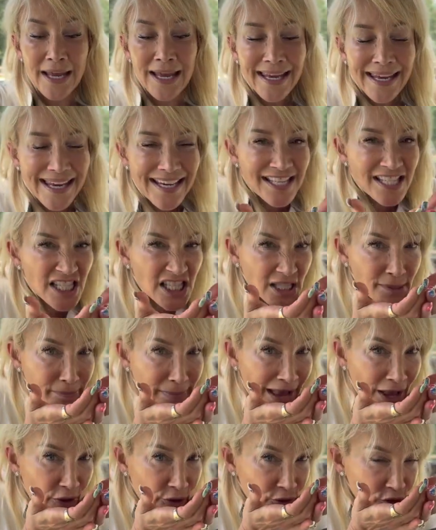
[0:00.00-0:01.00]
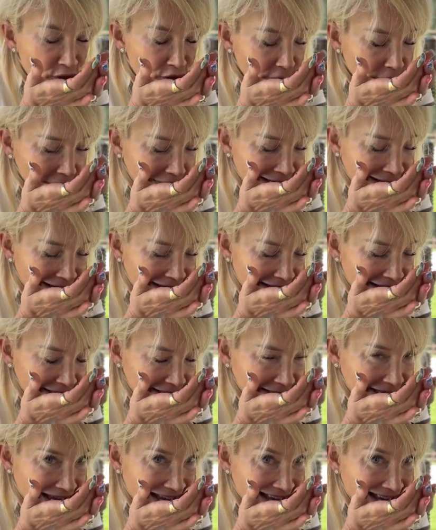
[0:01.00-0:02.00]
He smells your
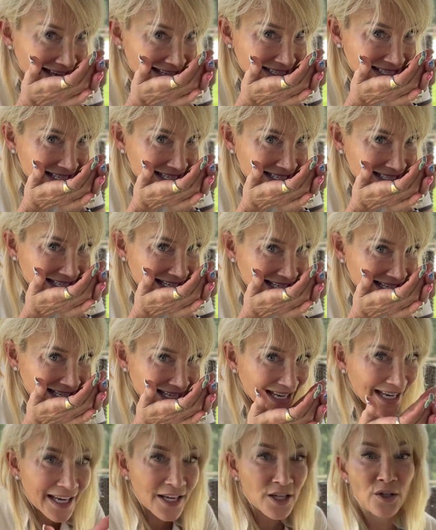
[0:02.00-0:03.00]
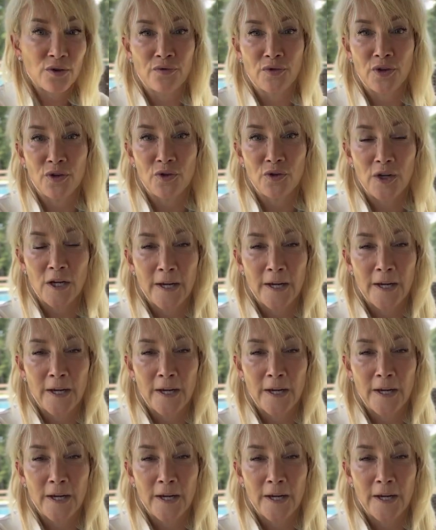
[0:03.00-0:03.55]
hand as he's eating his food.